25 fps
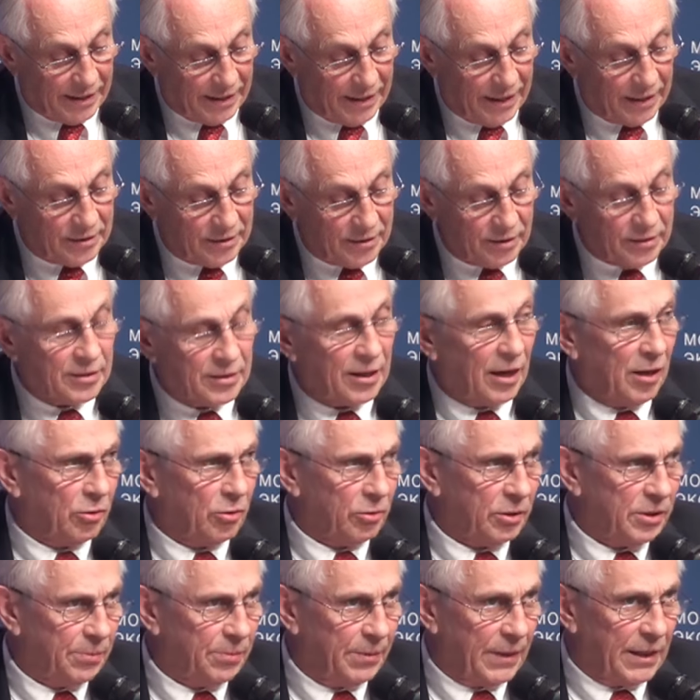and
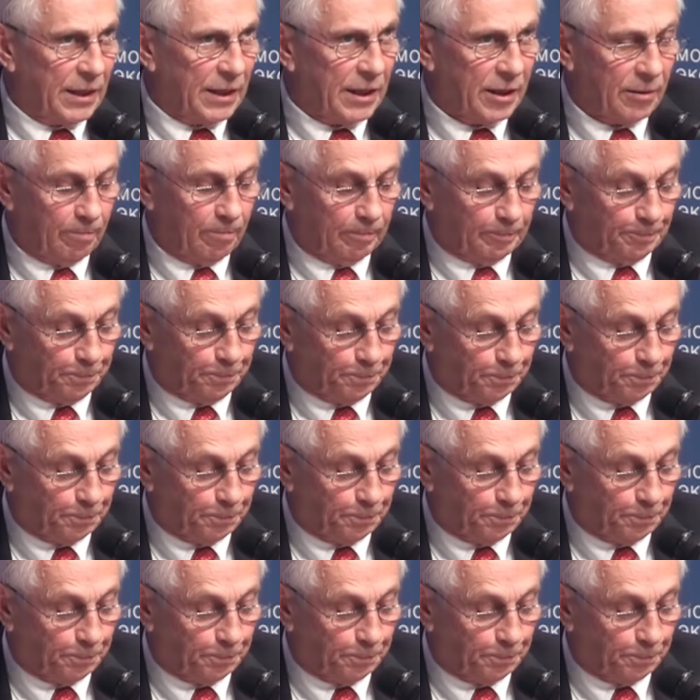town twinning.